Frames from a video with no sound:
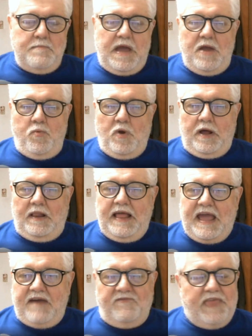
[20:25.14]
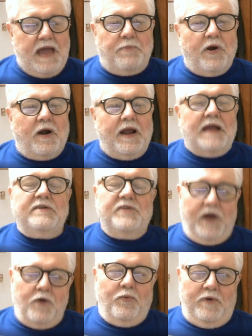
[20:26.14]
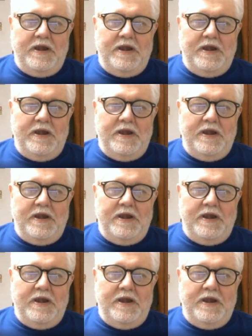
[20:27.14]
may well have. That part I don't